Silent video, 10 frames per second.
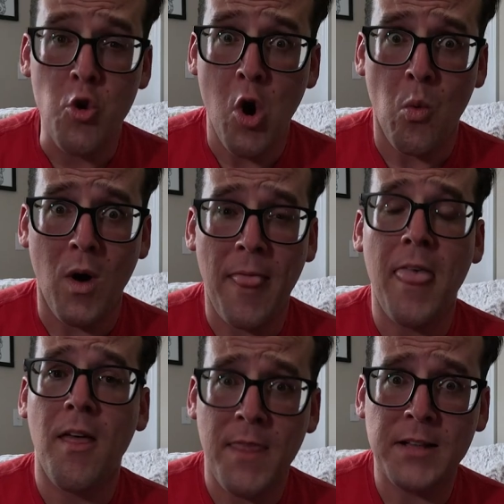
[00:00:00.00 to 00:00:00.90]
No one.
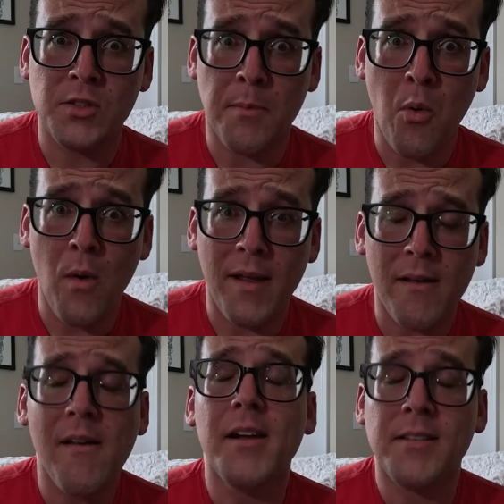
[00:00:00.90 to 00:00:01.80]
That's the
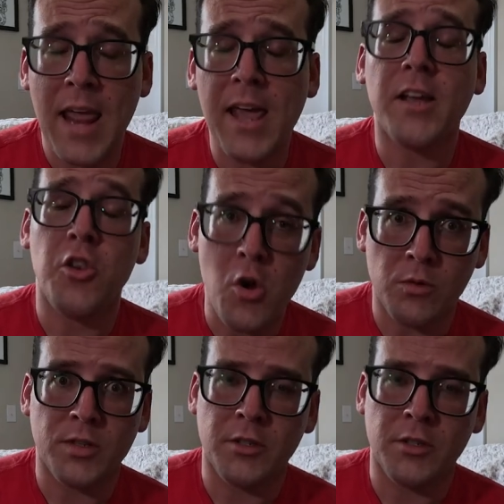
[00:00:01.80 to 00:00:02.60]
point. Take notes,